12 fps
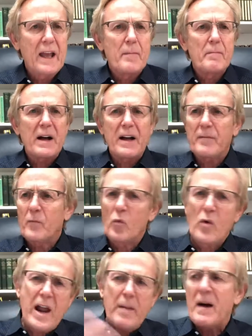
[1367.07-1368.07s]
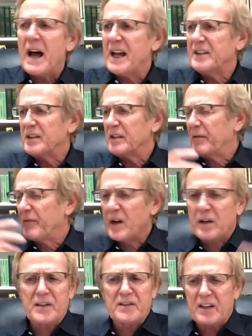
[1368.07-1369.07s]
My rabbis and the
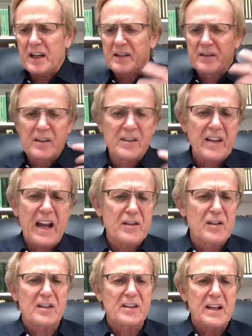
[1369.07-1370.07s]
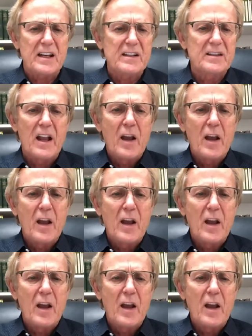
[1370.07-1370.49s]
Pharisees and the Sadducees,